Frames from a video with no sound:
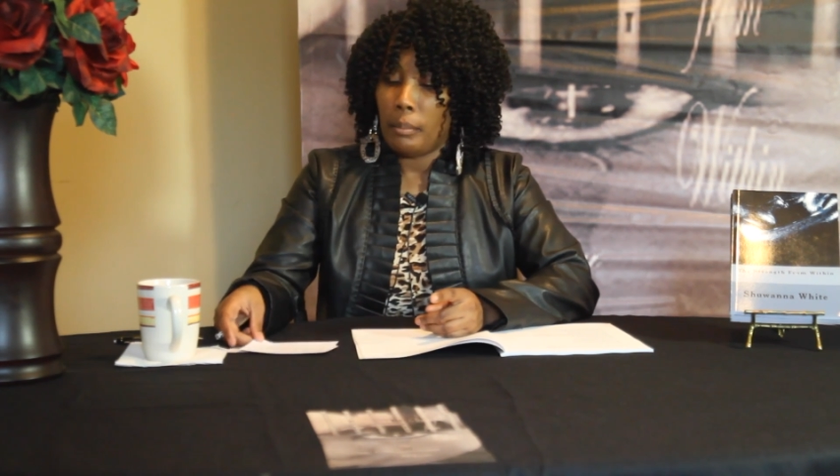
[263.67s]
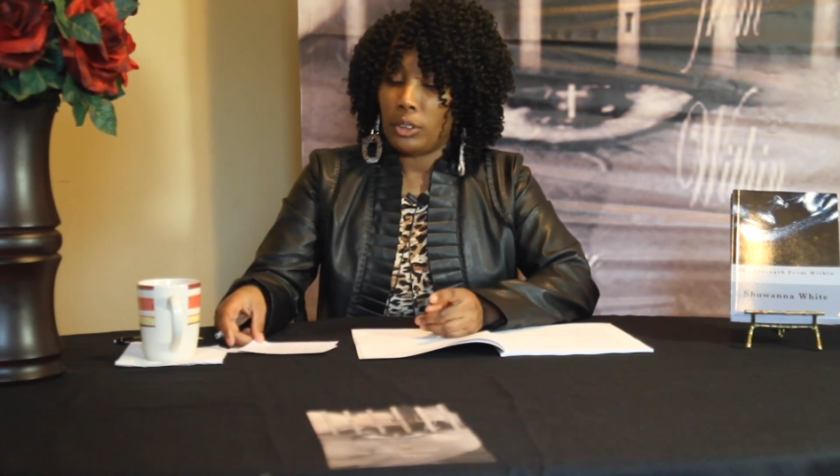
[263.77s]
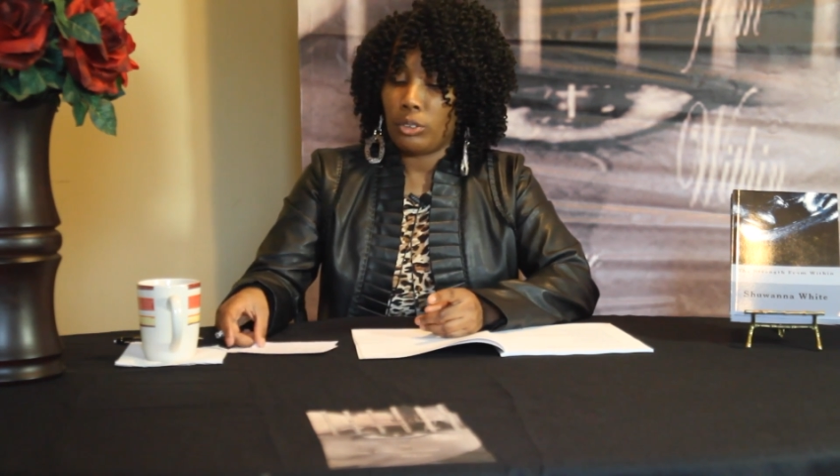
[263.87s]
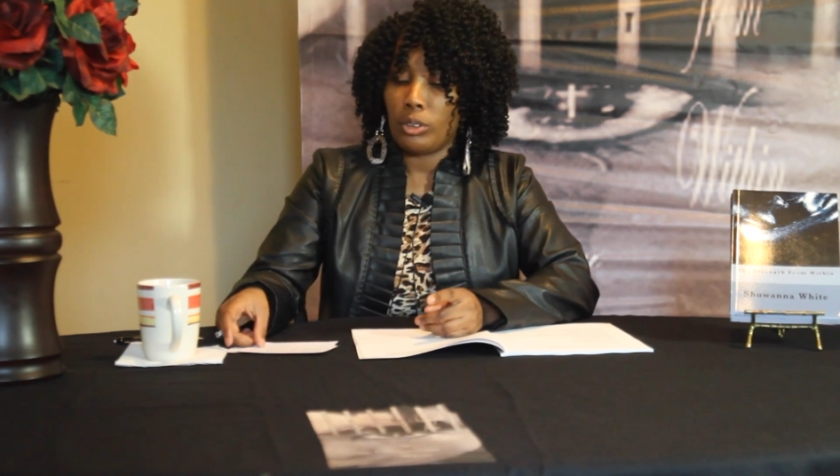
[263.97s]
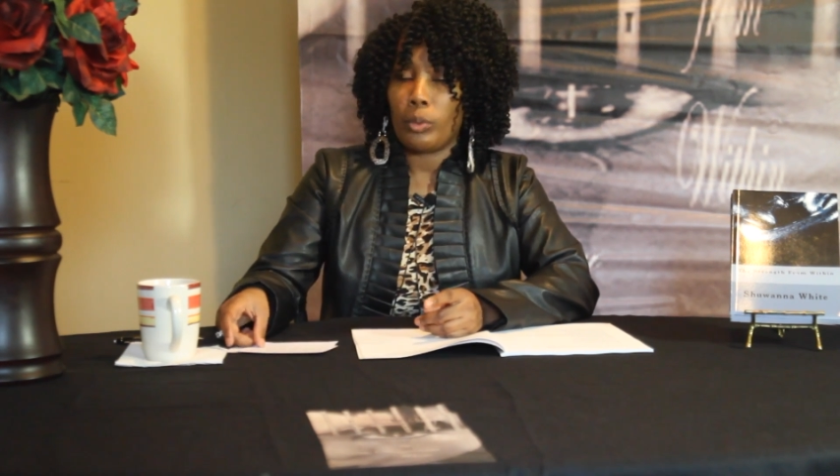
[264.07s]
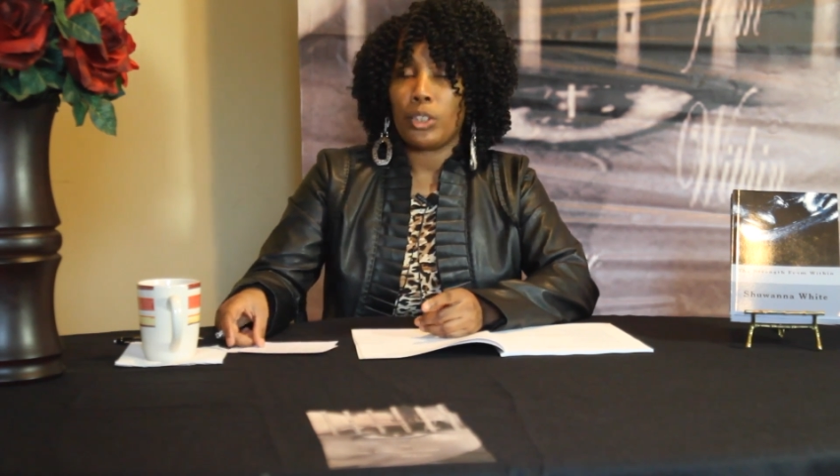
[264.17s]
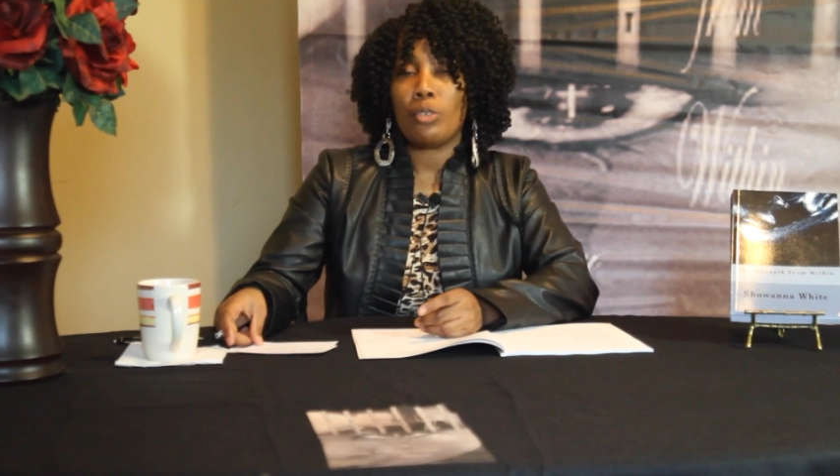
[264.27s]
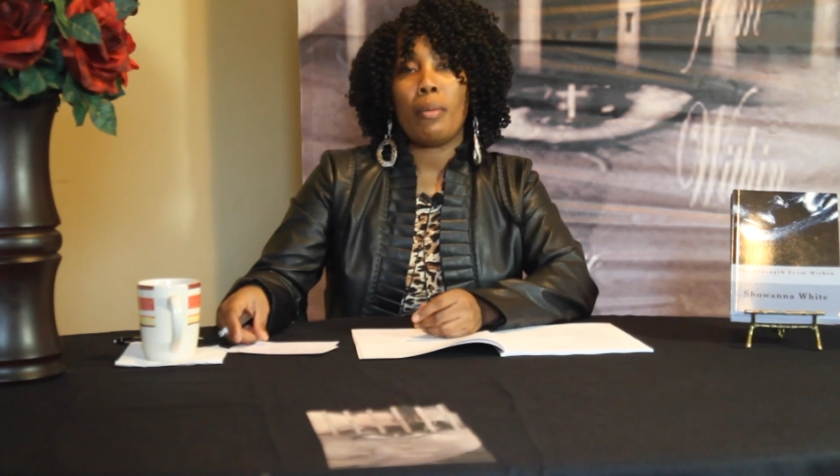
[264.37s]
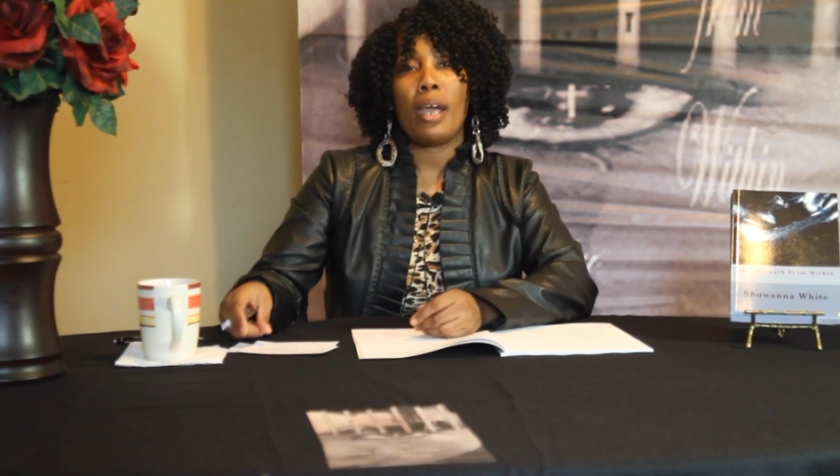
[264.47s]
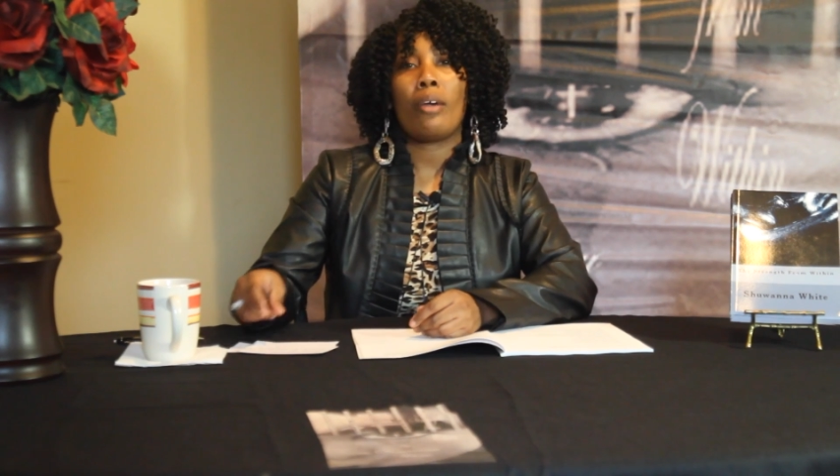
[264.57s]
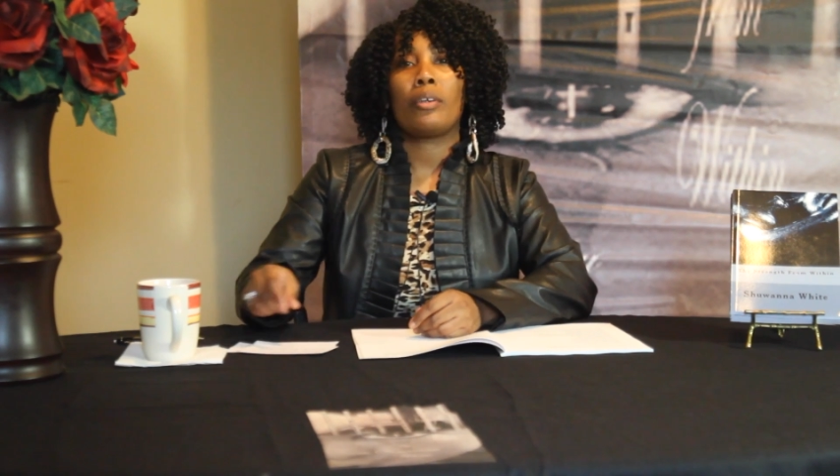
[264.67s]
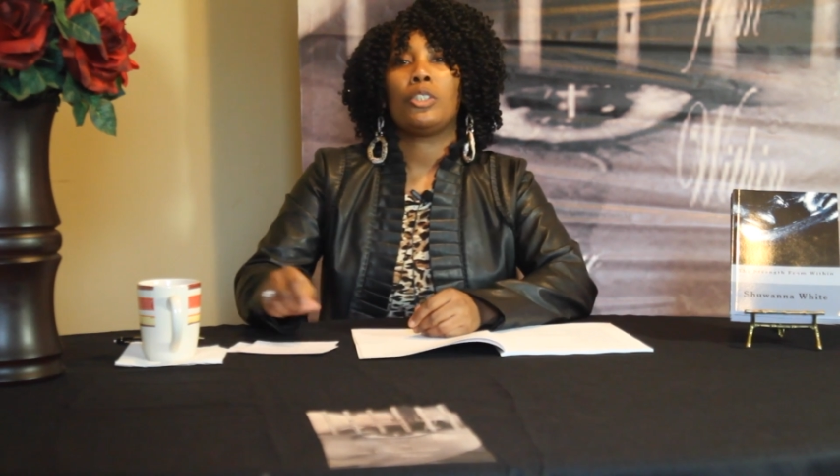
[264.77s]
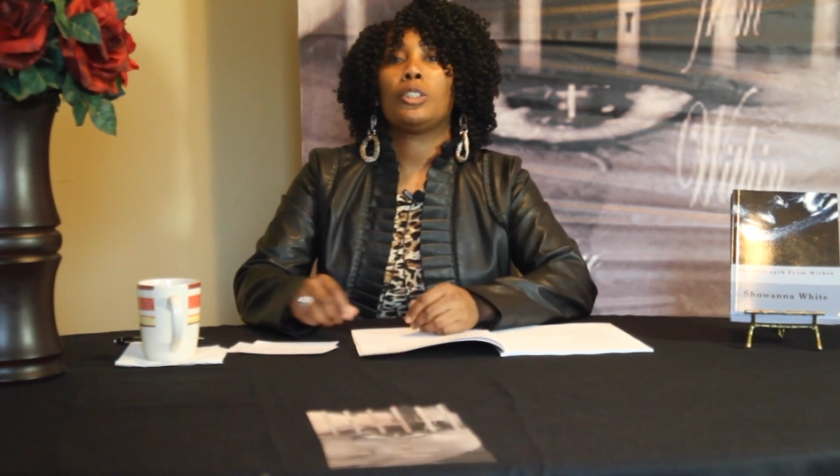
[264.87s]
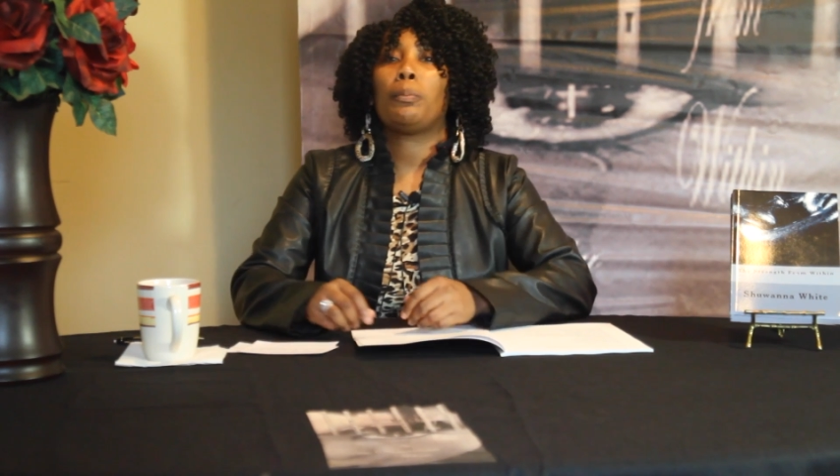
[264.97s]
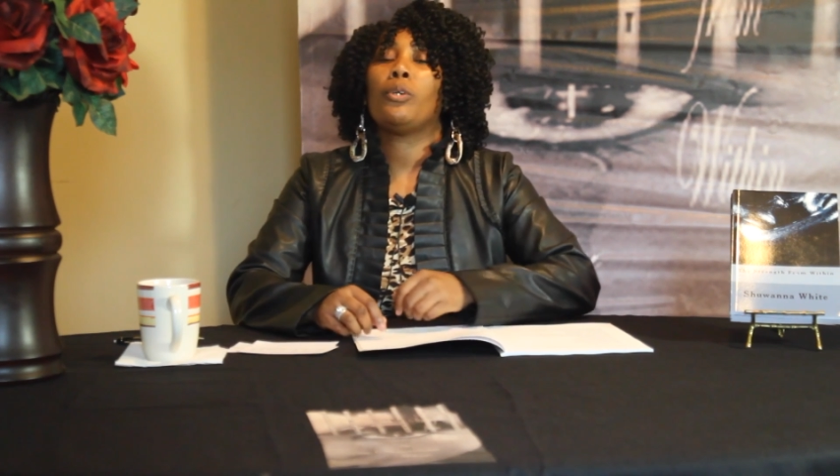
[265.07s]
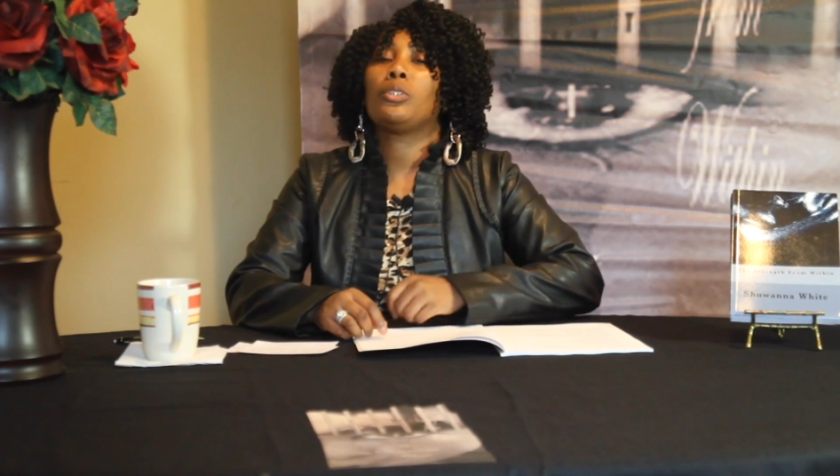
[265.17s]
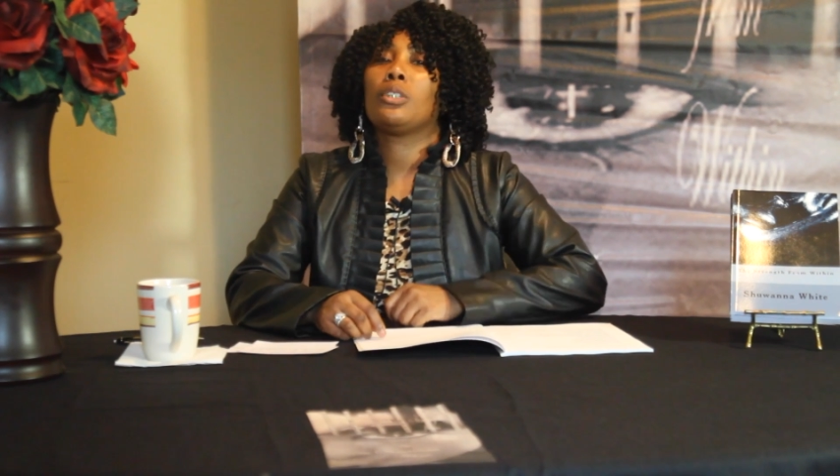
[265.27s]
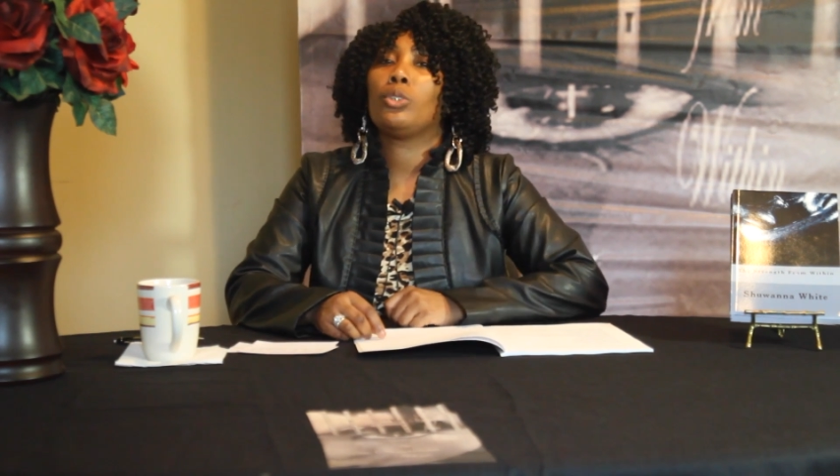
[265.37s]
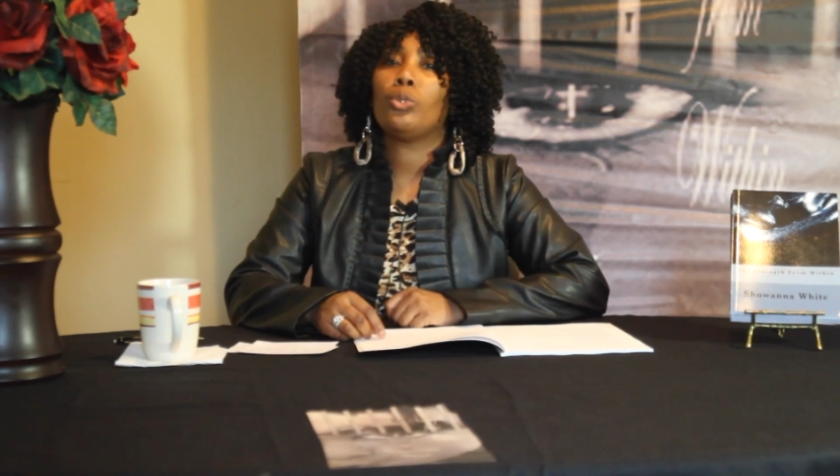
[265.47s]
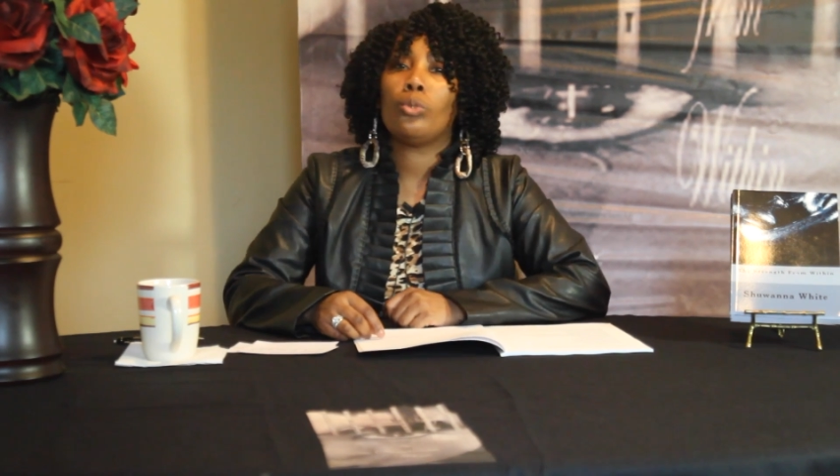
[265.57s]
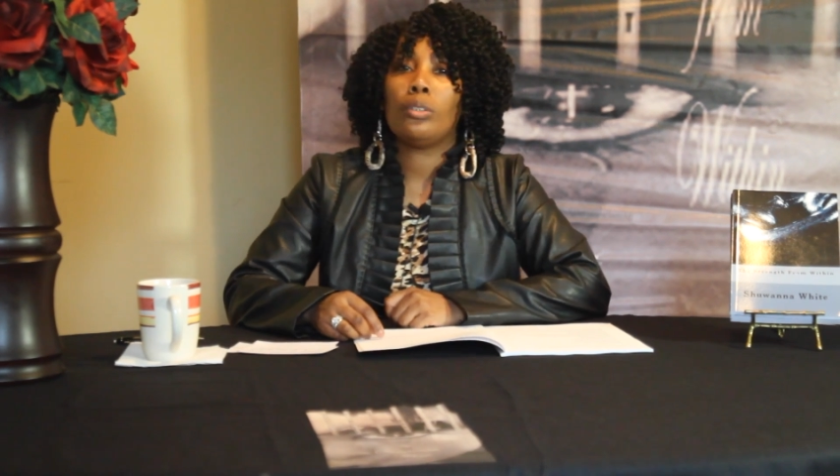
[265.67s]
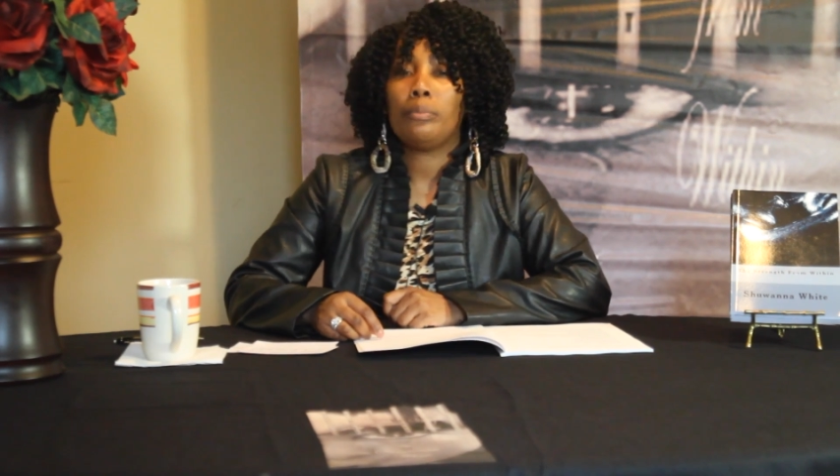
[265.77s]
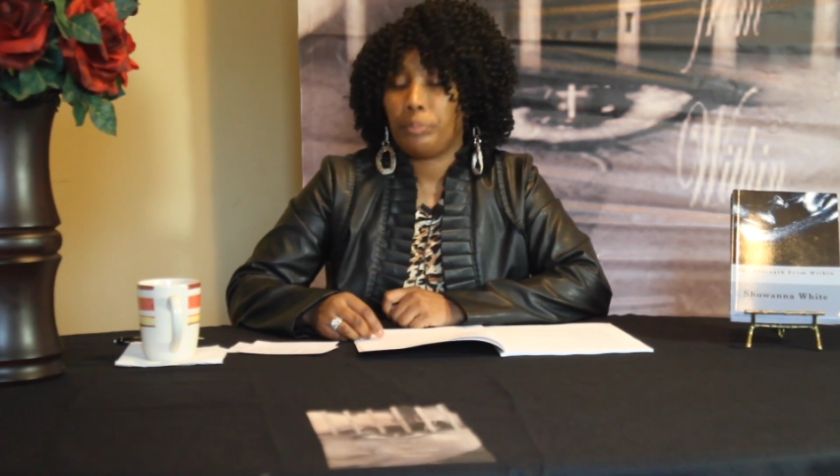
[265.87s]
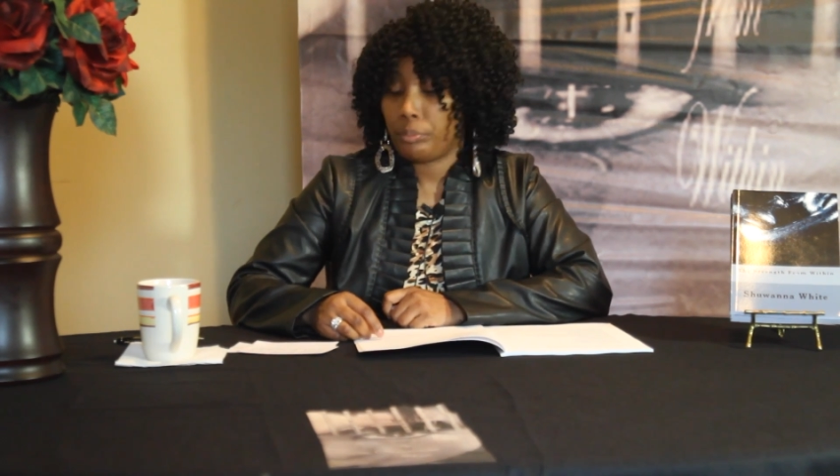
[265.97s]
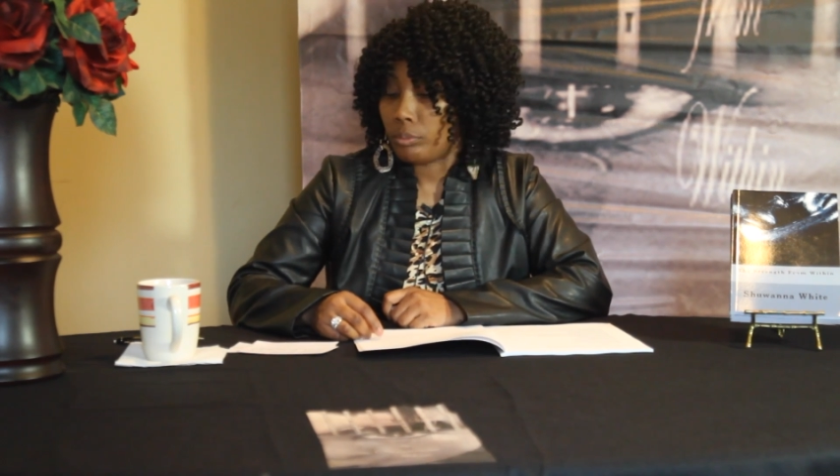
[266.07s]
But, when you marry, you're supposed to endure